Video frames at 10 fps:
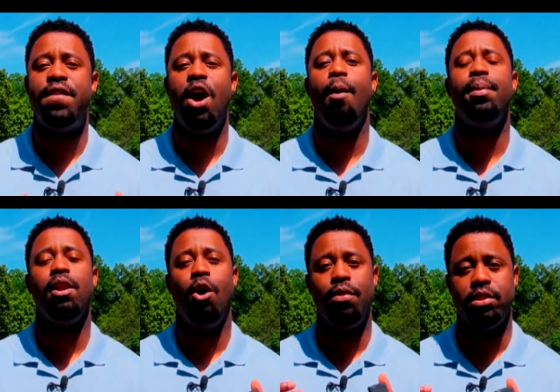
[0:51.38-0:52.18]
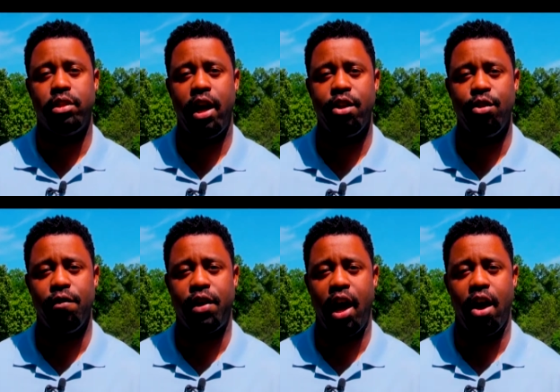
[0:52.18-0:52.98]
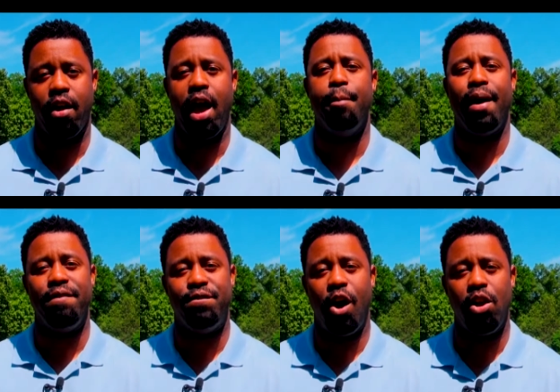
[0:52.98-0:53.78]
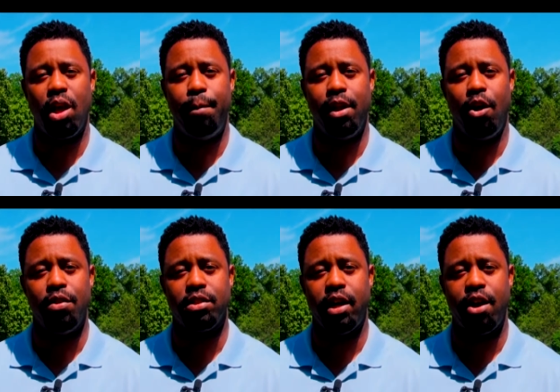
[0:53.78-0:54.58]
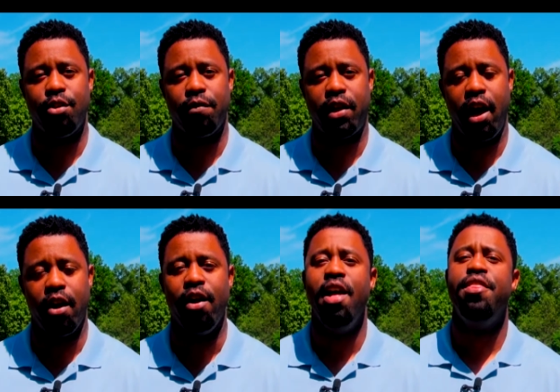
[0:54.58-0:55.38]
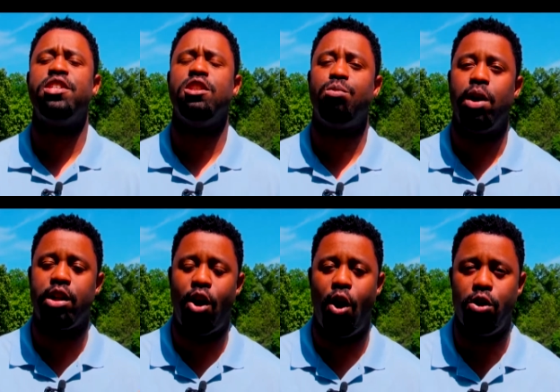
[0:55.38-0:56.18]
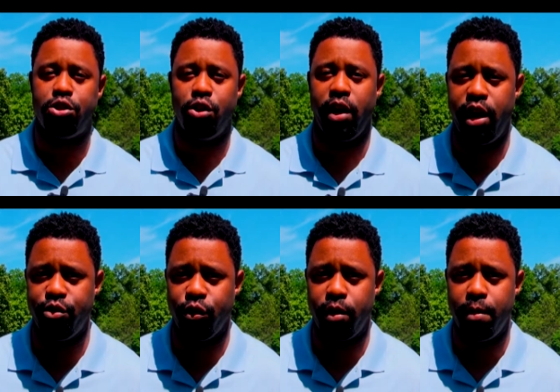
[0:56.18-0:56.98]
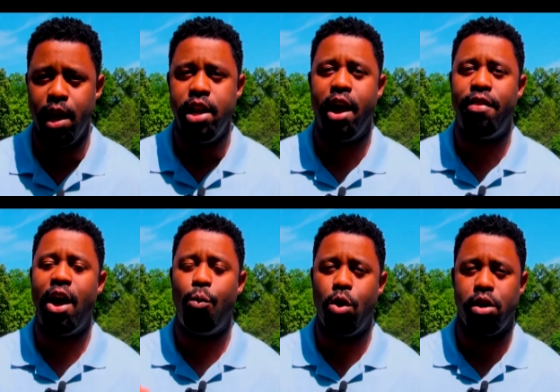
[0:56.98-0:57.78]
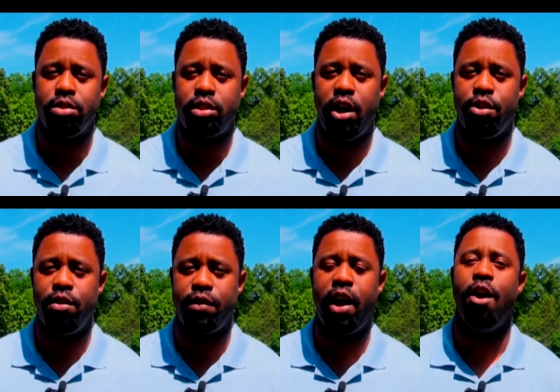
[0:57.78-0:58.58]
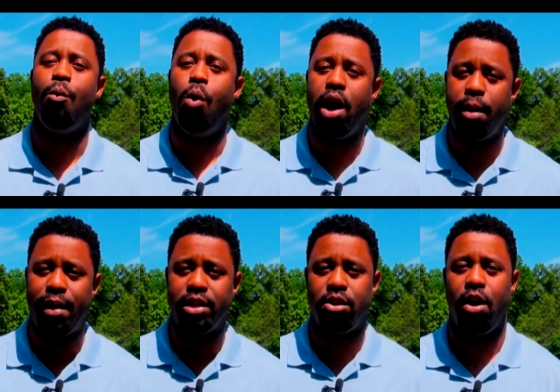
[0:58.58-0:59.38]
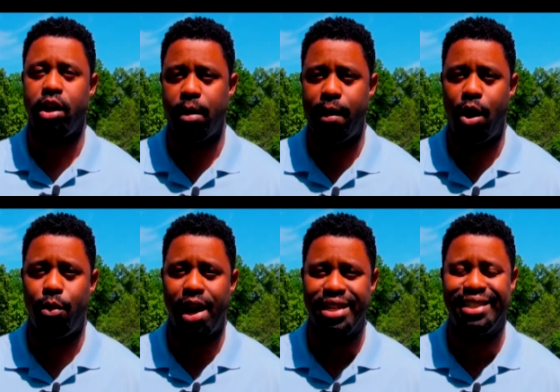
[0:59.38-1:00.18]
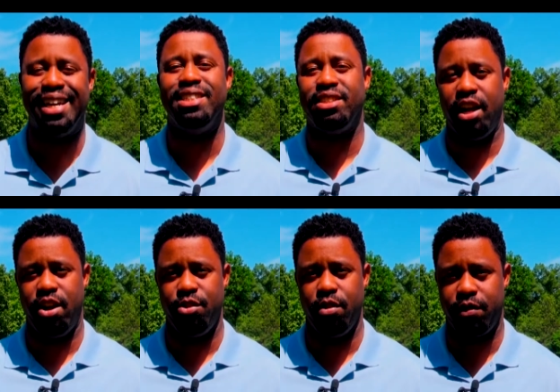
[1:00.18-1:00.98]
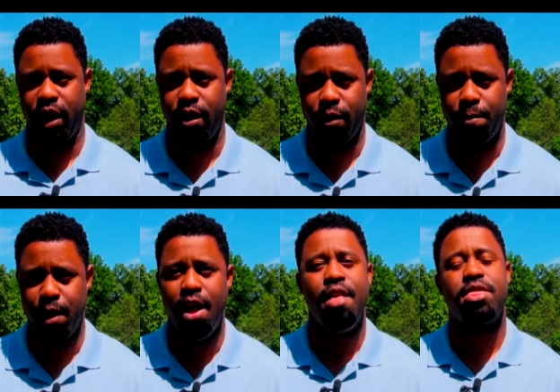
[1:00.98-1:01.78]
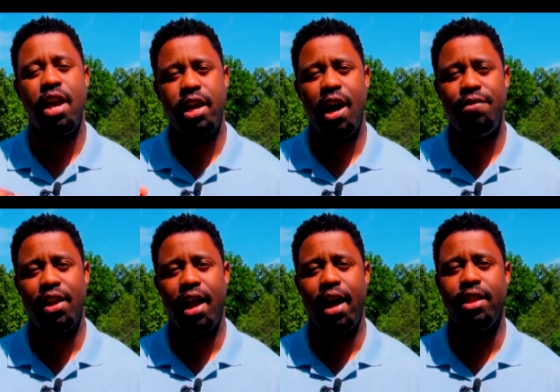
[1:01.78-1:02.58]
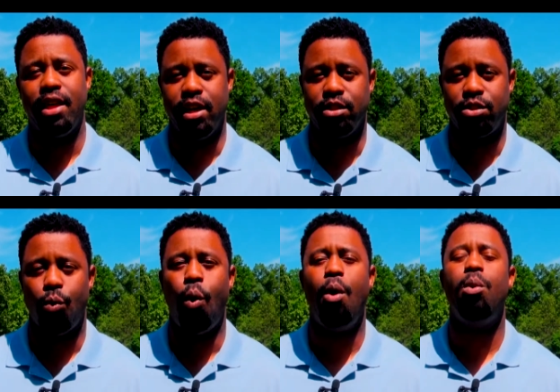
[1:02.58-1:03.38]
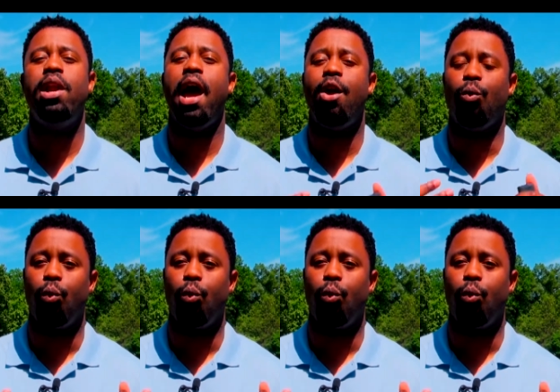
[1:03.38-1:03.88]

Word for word: fell below the standard of care, and by falling below the standard of care, this is what caused your injury. Now, that word standard of care, what am I talking about when I say standard of care? Think of it like this. What would a